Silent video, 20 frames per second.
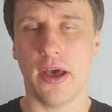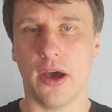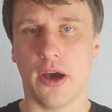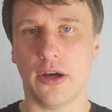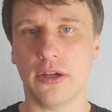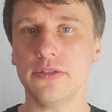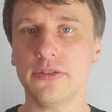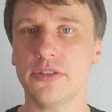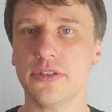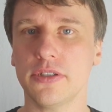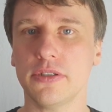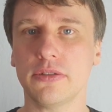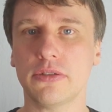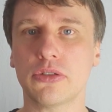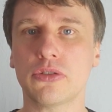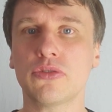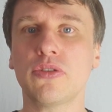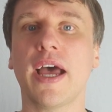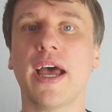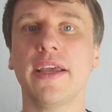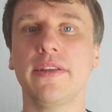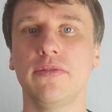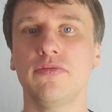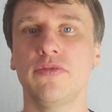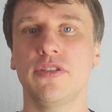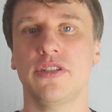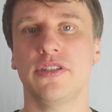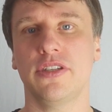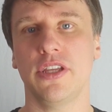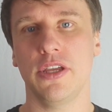also try to
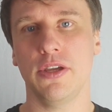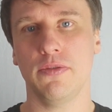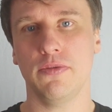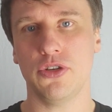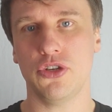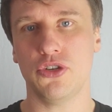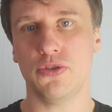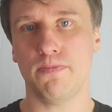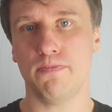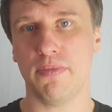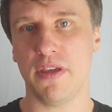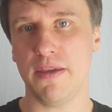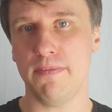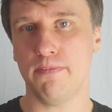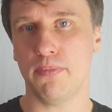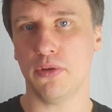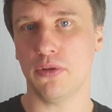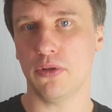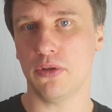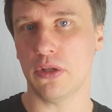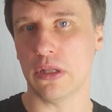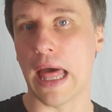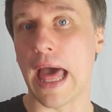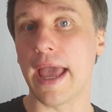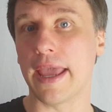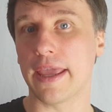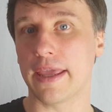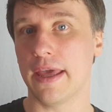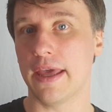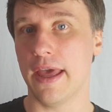distinguish people
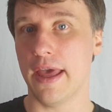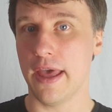like